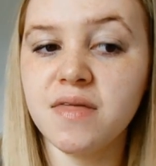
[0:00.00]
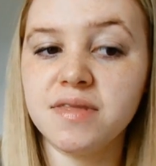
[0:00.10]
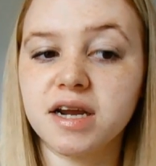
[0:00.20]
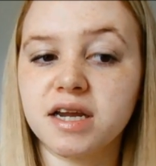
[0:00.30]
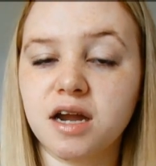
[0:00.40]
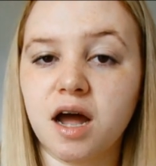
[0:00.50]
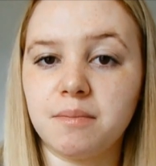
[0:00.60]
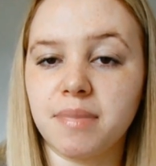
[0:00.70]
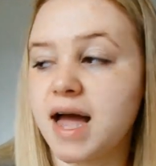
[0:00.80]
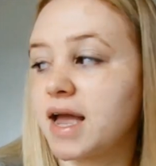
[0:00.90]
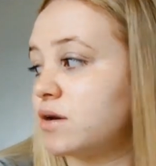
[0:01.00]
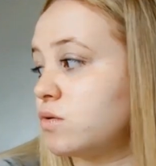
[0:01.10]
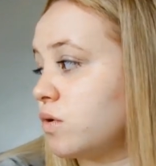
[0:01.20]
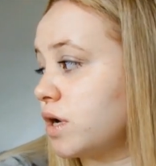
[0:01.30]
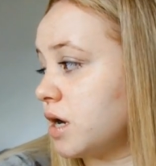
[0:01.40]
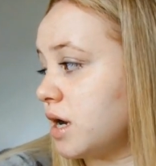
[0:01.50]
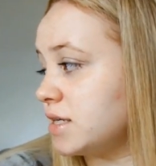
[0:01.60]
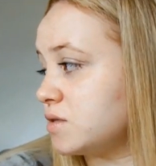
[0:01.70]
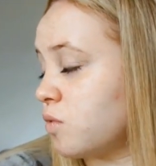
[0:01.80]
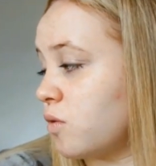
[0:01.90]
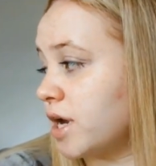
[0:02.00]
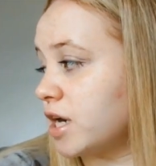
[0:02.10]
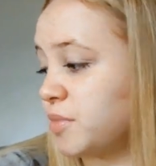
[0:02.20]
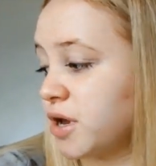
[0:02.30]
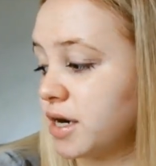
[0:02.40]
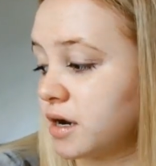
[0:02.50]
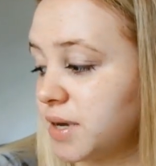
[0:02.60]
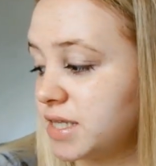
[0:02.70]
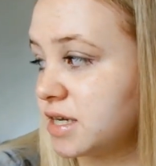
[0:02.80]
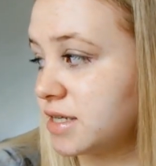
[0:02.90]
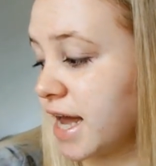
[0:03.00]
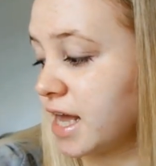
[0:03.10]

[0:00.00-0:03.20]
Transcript: And then I can come back and organise what we're going to put in our bedside